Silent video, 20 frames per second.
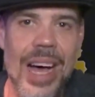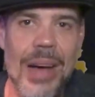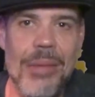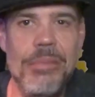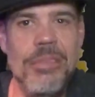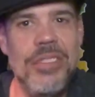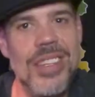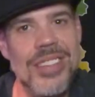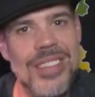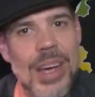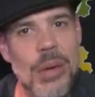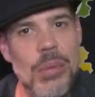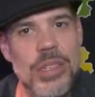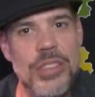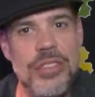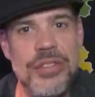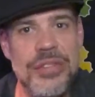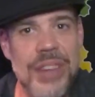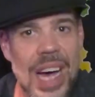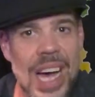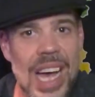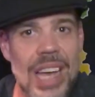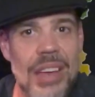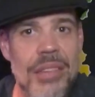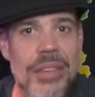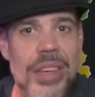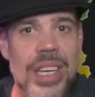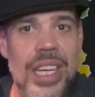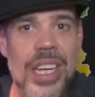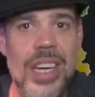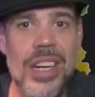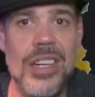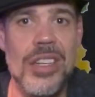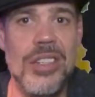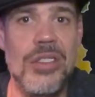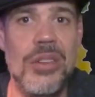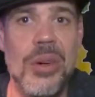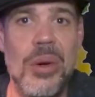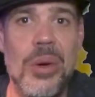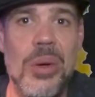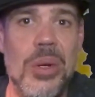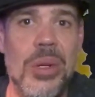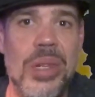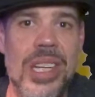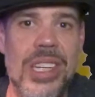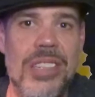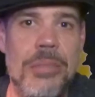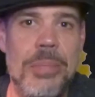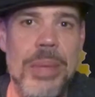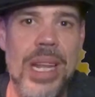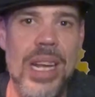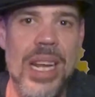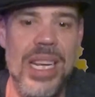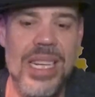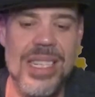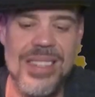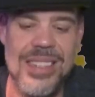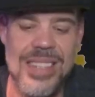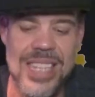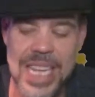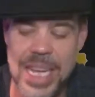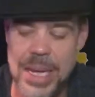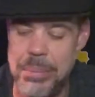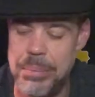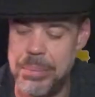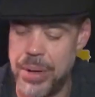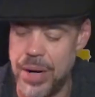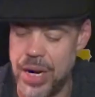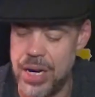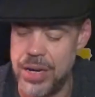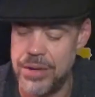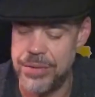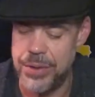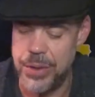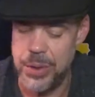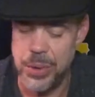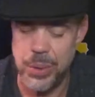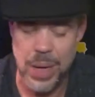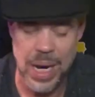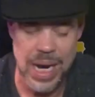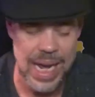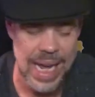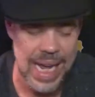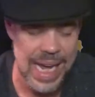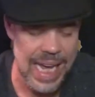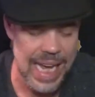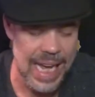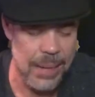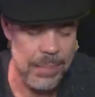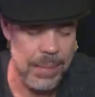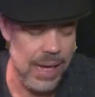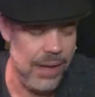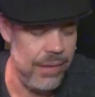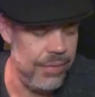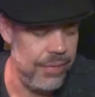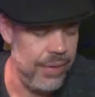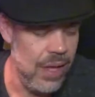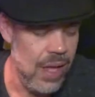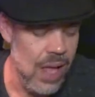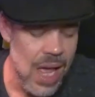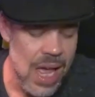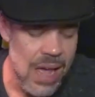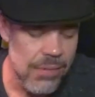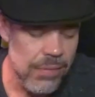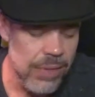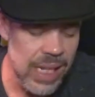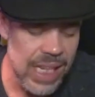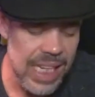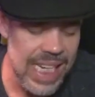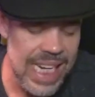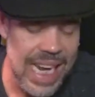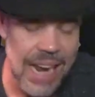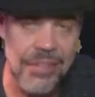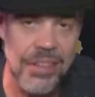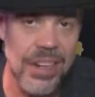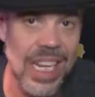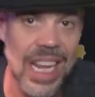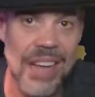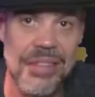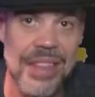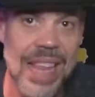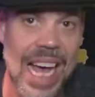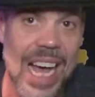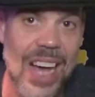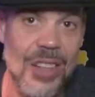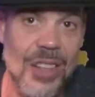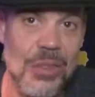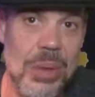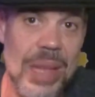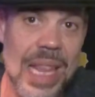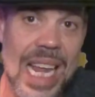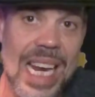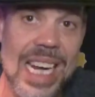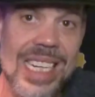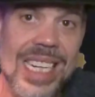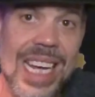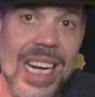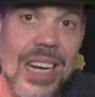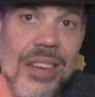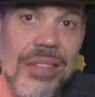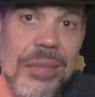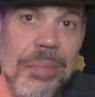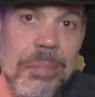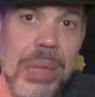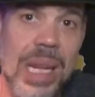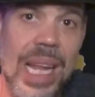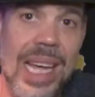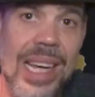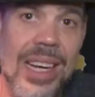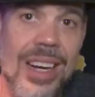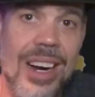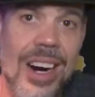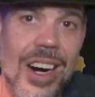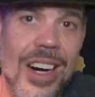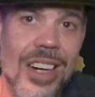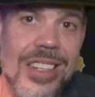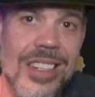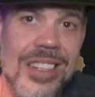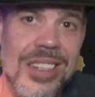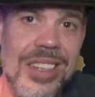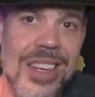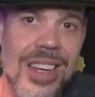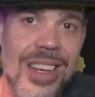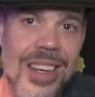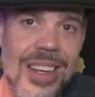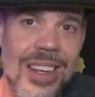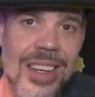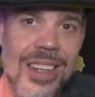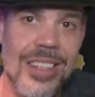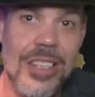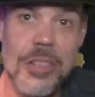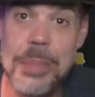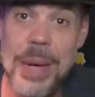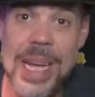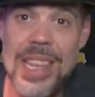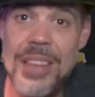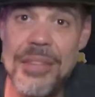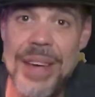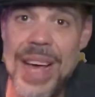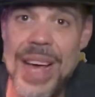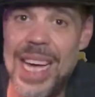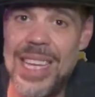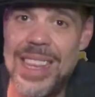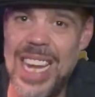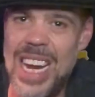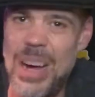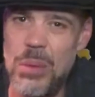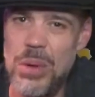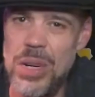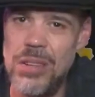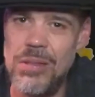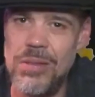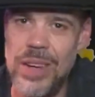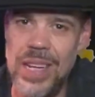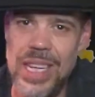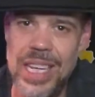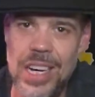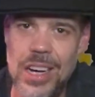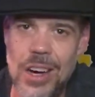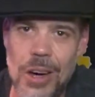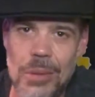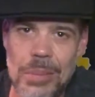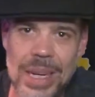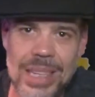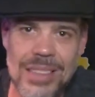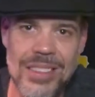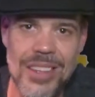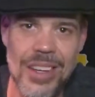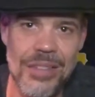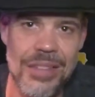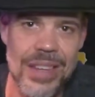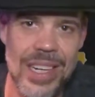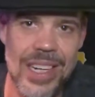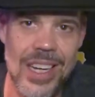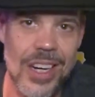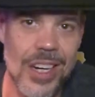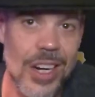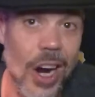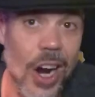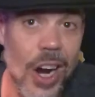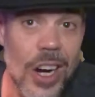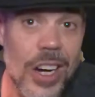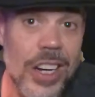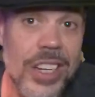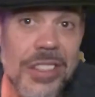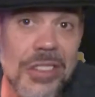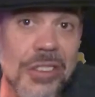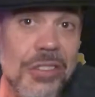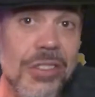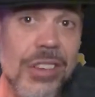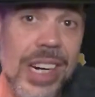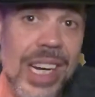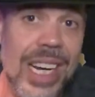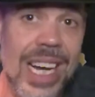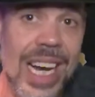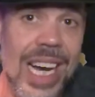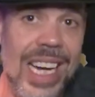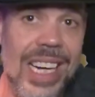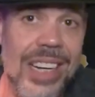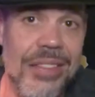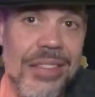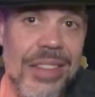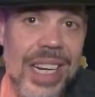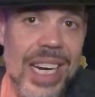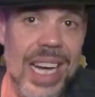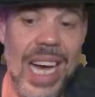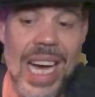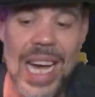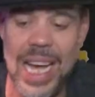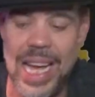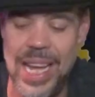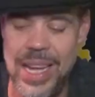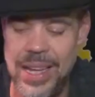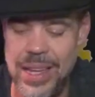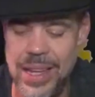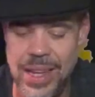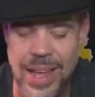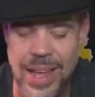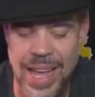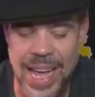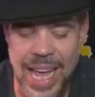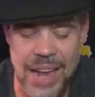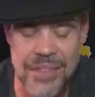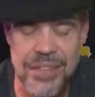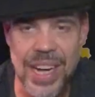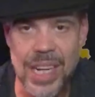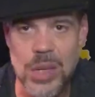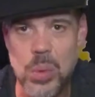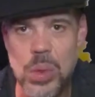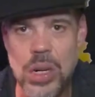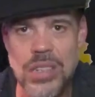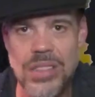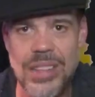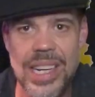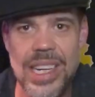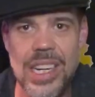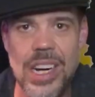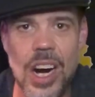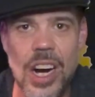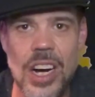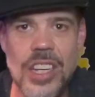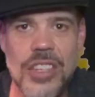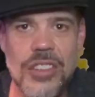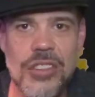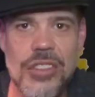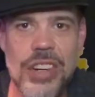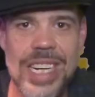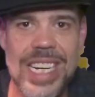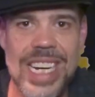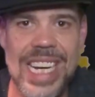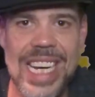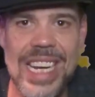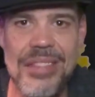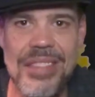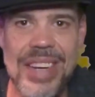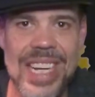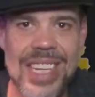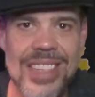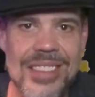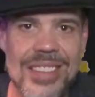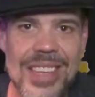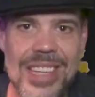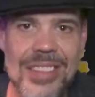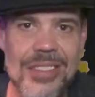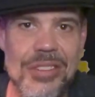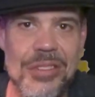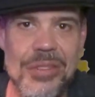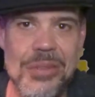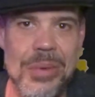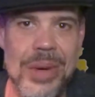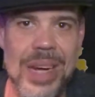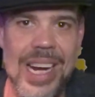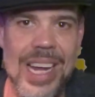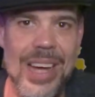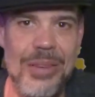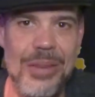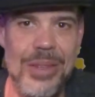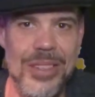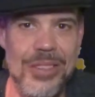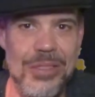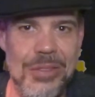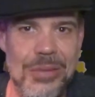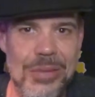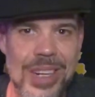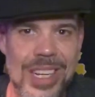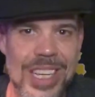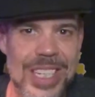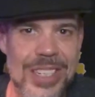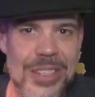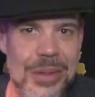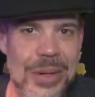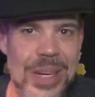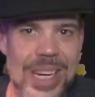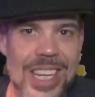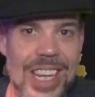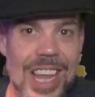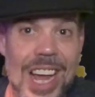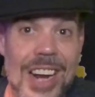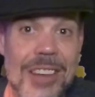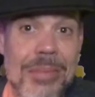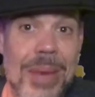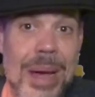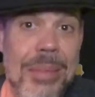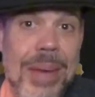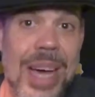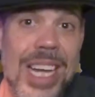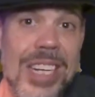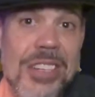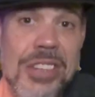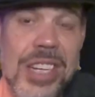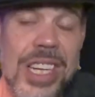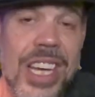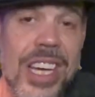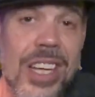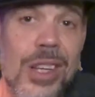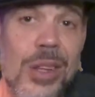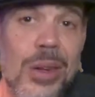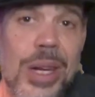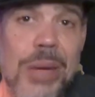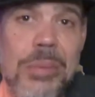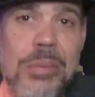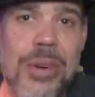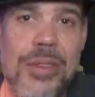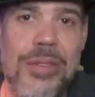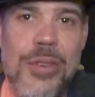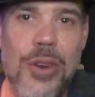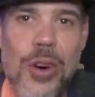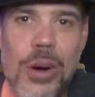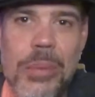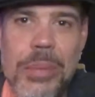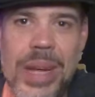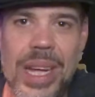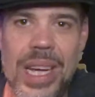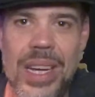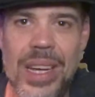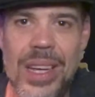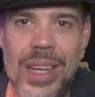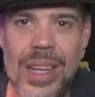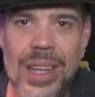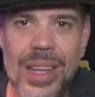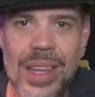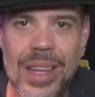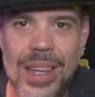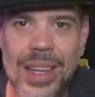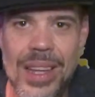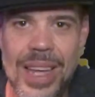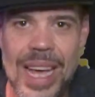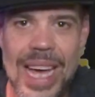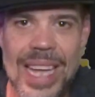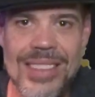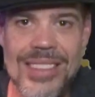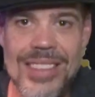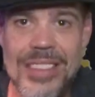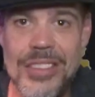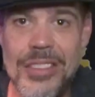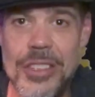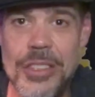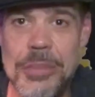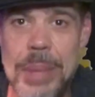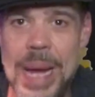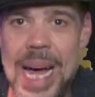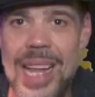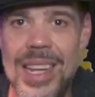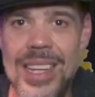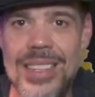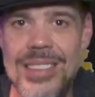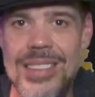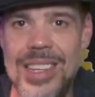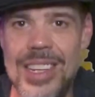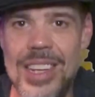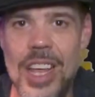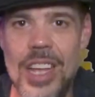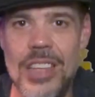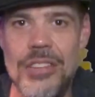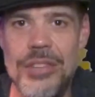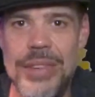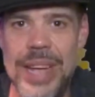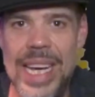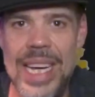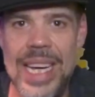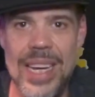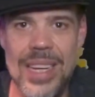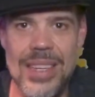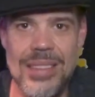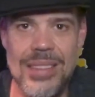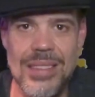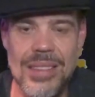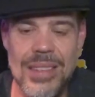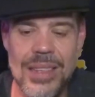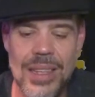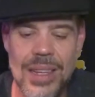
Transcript: Since I was 5 years old, it's been a deep part of who I am. I've really never left the house without a deck of playing cards, despite the fact that I wouldn't really call myself like a cardistry kind of a guy. In fact, words like cardistry didn't even exist when I was really doing a lot of my magic, including performing at Caesar's Palace in Las Vegas.